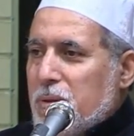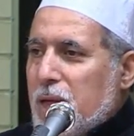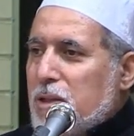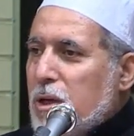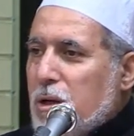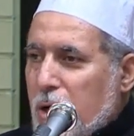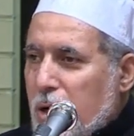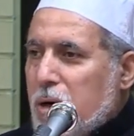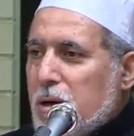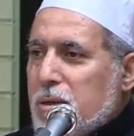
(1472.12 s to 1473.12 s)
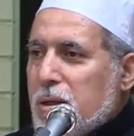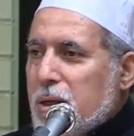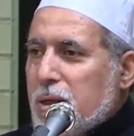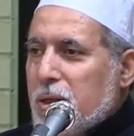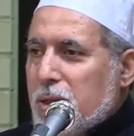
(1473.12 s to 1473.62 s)
that he heard
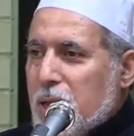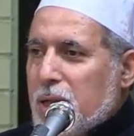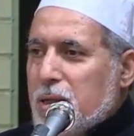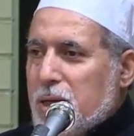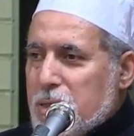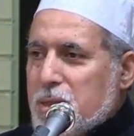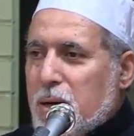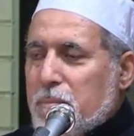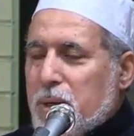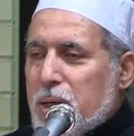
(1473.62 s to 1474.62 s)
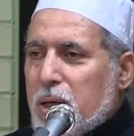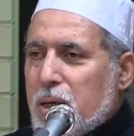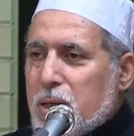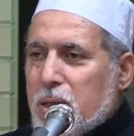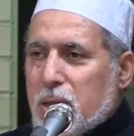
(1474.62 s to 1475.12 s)
that his
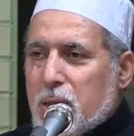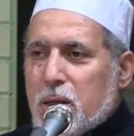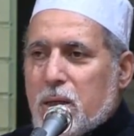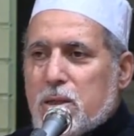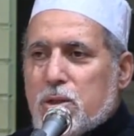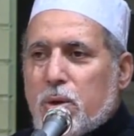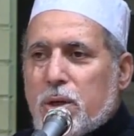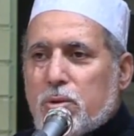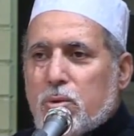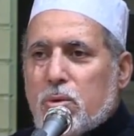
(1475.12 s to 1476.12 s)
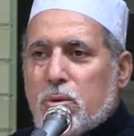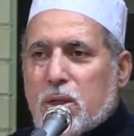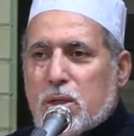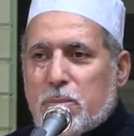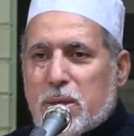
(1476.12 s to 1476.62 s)
company is going
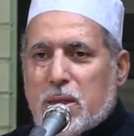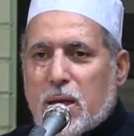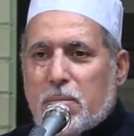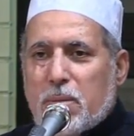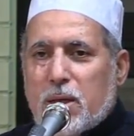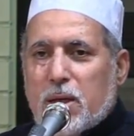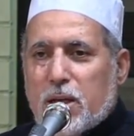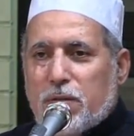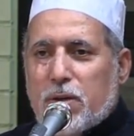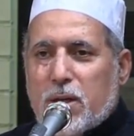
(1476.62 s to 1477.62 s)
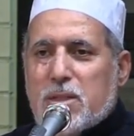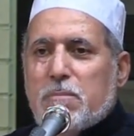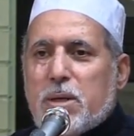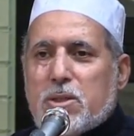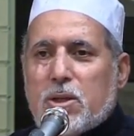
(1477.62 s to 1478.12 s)
to dismiss him if he
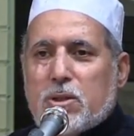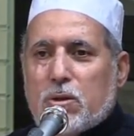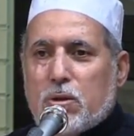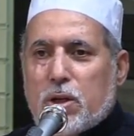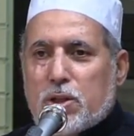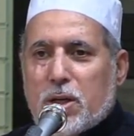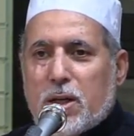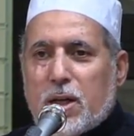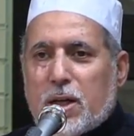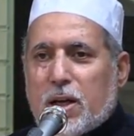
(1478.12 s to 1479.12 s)
doesn't meet certain conditions?